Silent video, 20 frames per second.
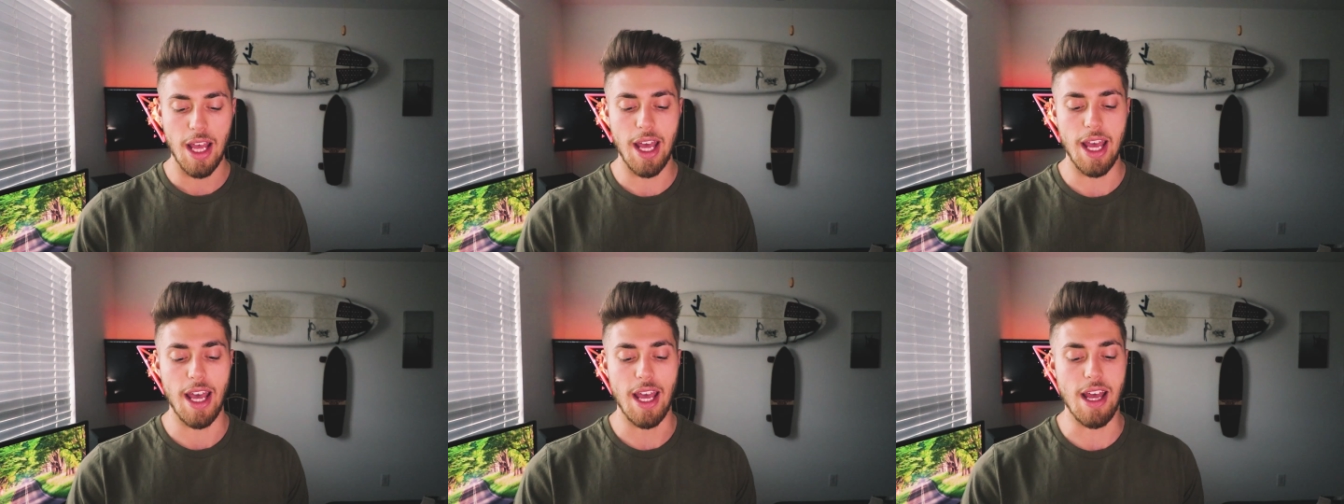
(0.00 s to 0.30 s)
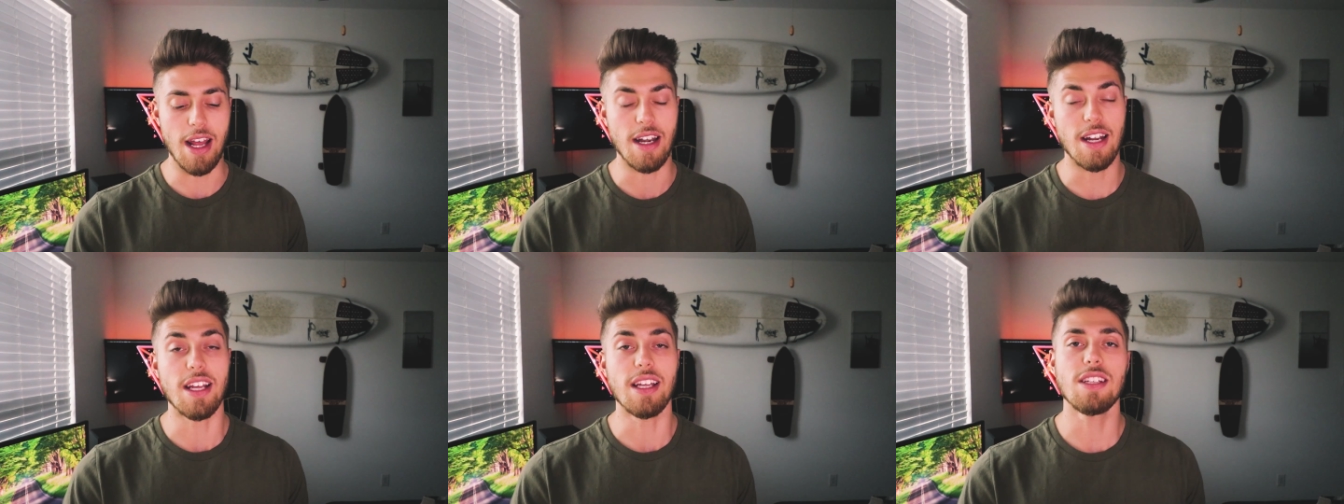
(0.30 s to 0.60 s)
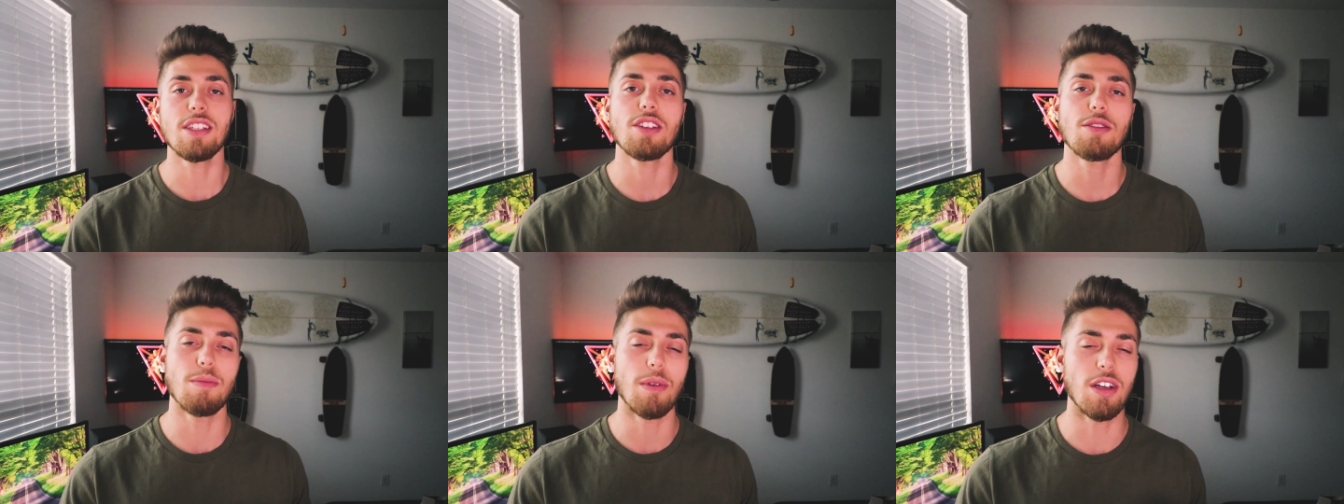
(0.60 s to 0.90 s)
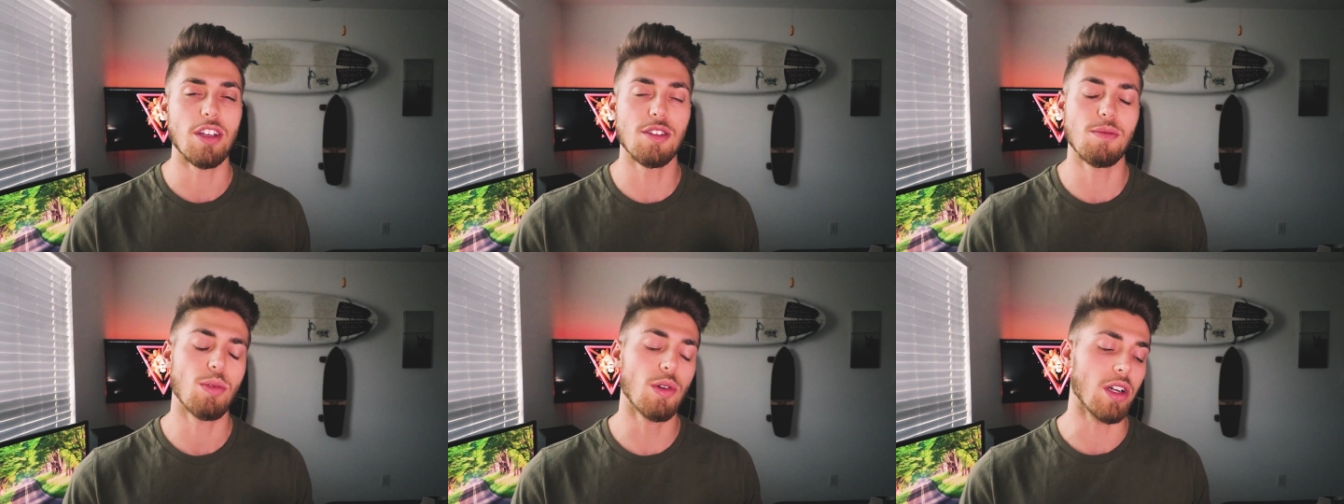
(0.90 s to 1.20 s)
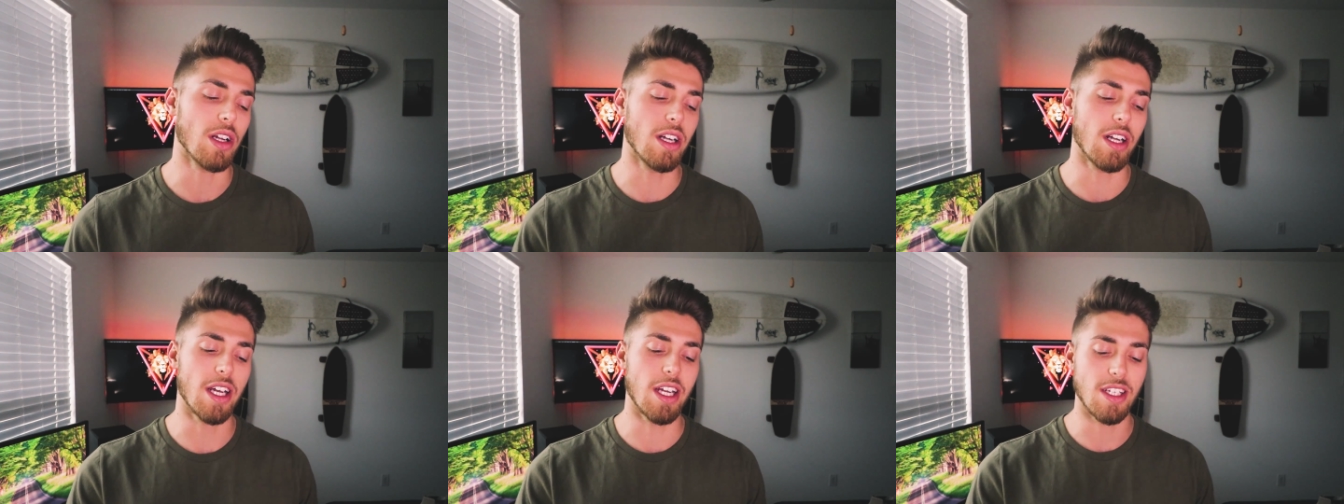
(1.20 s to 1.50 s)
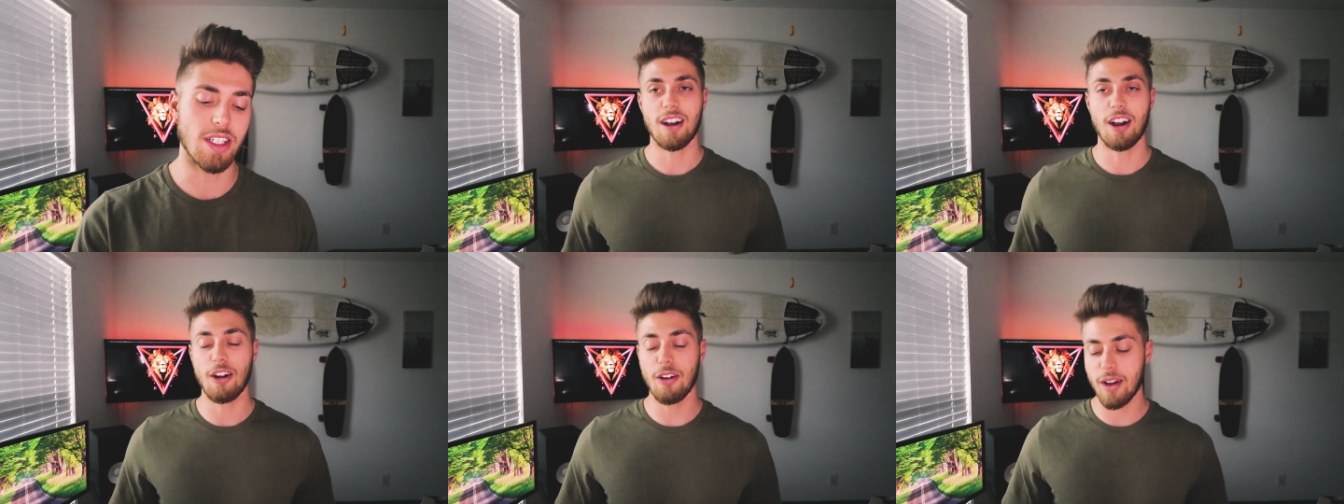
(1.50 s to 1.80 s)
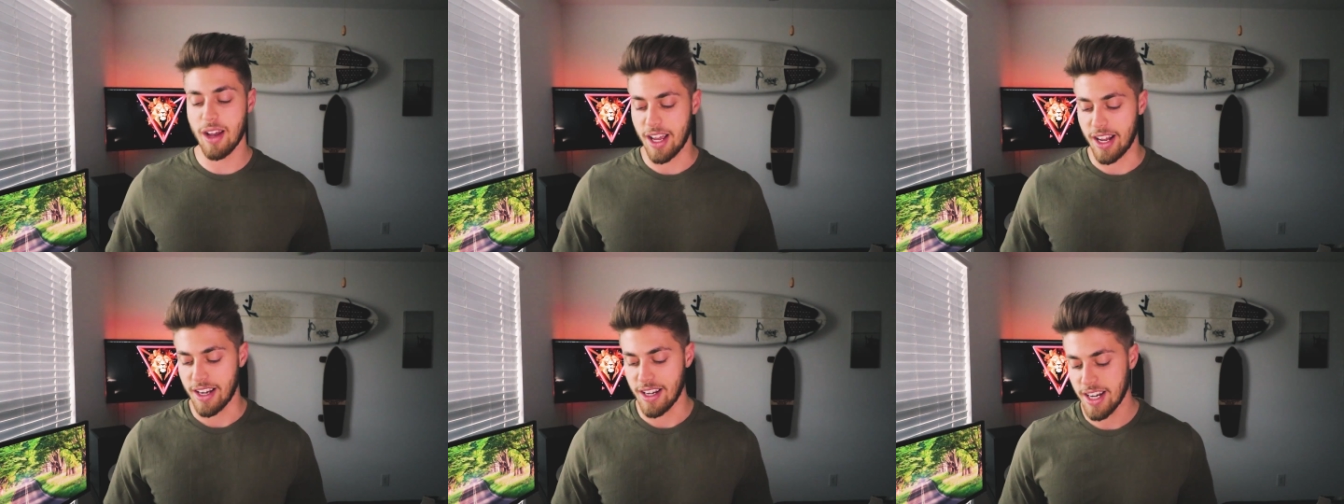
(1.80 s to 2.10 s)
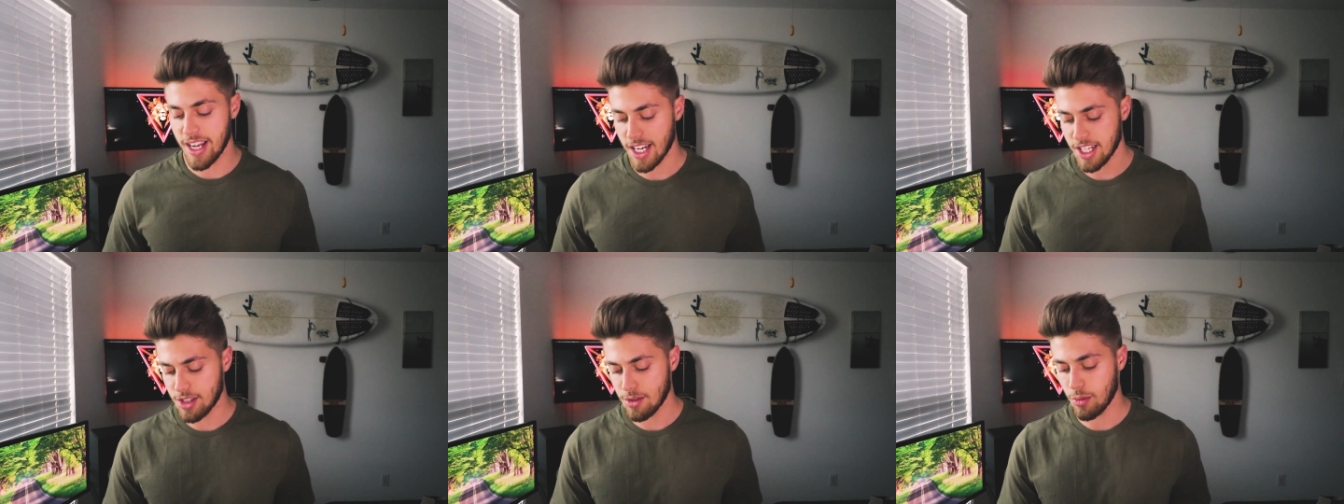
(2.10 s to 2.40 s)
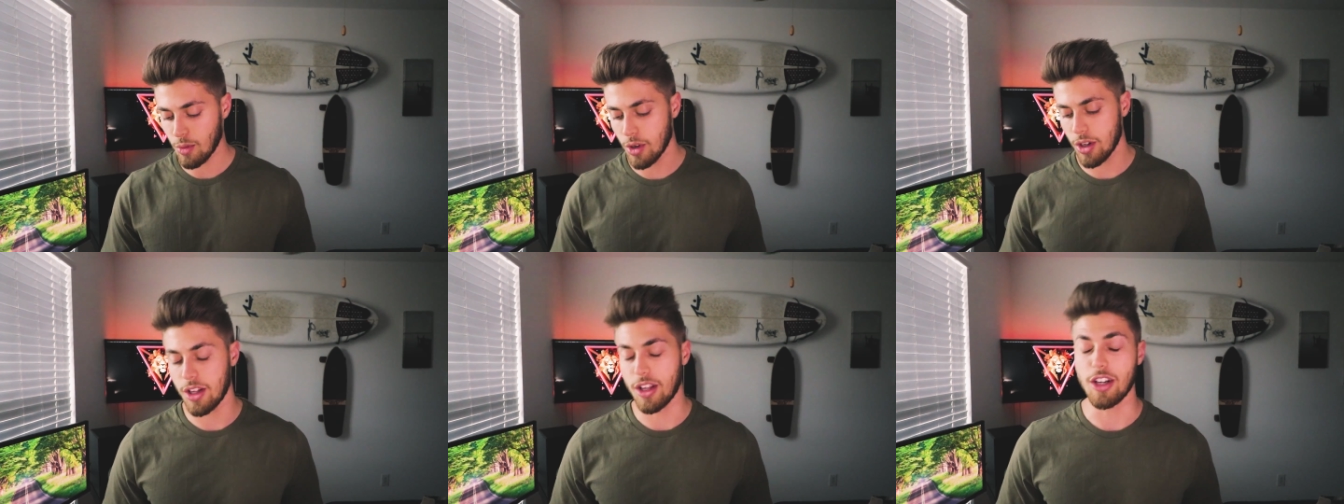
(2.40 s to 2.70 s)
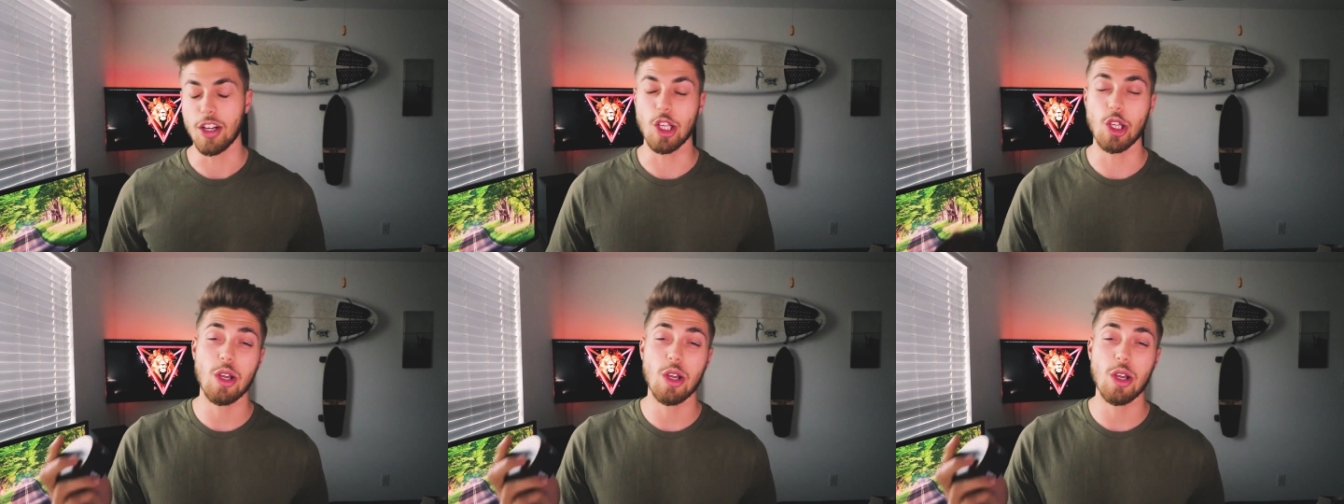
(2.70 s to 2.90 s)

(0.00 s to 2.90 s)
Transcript: and it smells pretty nice. All right, next one.